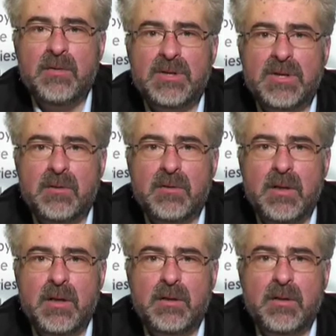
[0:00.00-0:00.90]
is John
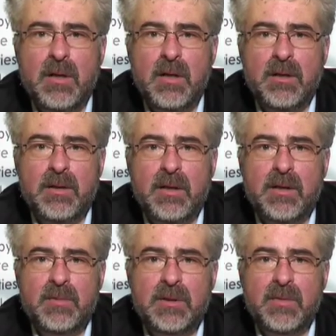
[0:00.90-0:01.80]
O'Connor, and I
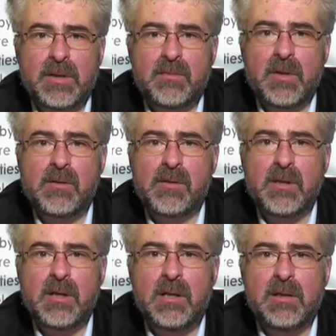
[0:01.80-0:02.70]
am the Direct
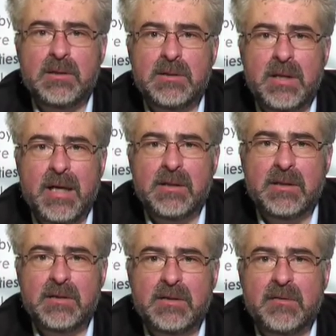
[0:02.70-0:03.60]
Democracy Ireland
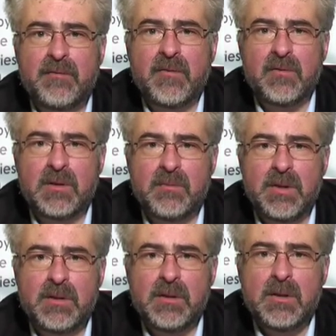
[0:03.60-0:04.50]
candidate in the
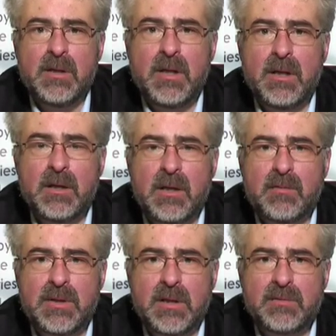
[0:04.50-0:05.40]
forthcoming uh,
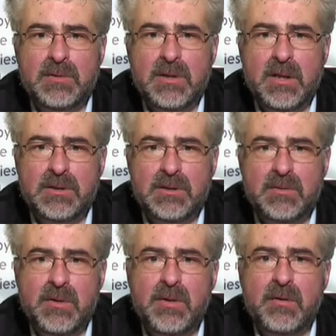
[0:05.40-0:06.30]
County Council elections,
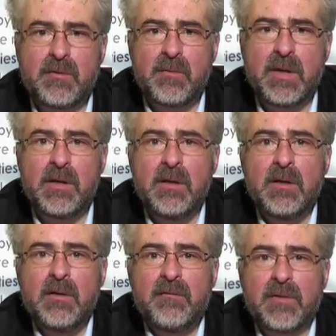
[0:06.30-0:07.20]
23rd of May,
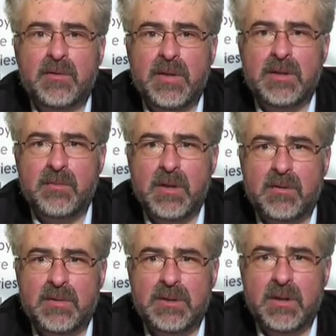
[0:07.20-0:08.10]
for Direct
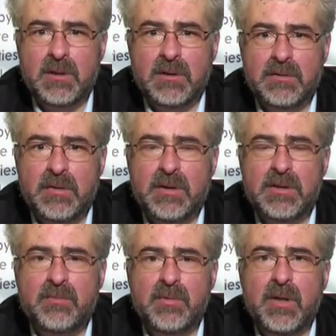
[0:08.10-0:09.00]
Democracy Ireland in the
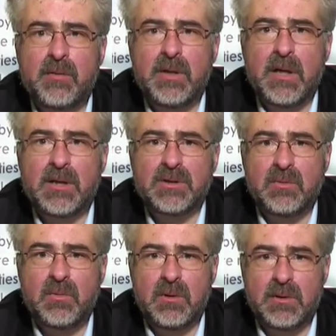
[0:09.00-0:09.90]
Tipperary
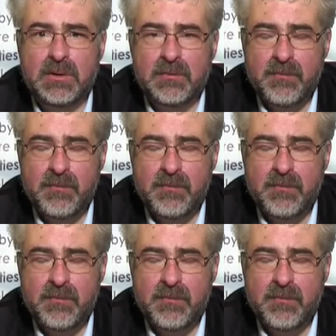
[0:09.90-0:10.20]
Cashel ward.